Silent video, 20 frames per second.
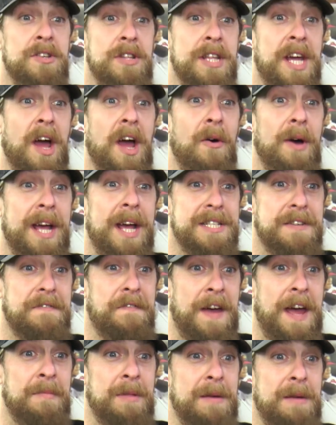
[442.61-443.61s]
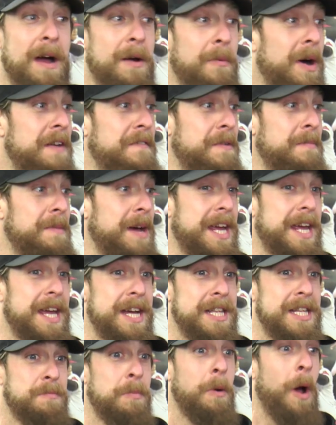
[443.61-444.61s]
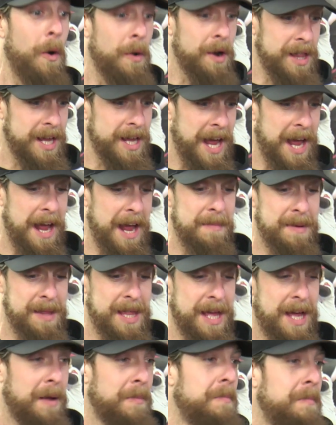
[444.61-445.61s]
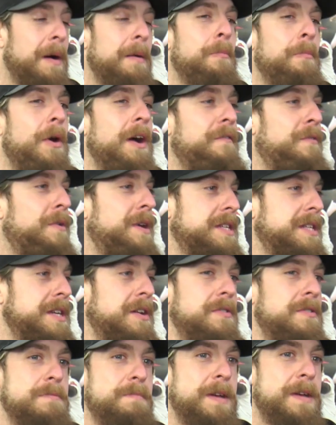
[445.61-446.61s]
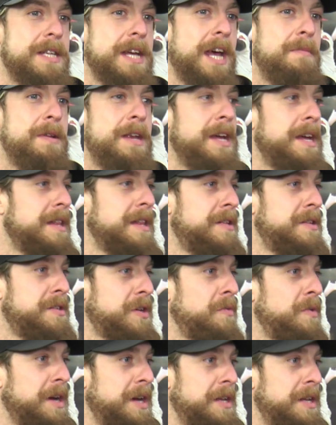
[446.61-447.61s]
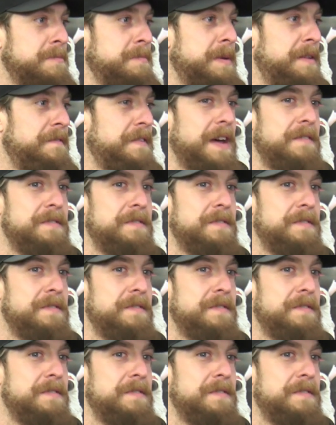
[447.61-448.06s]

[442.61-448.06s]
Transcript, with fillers: actually going as a family, my wife and my kids. Going to the game, and then my wife wants to go spend time in England, so we're going to spend 5 days.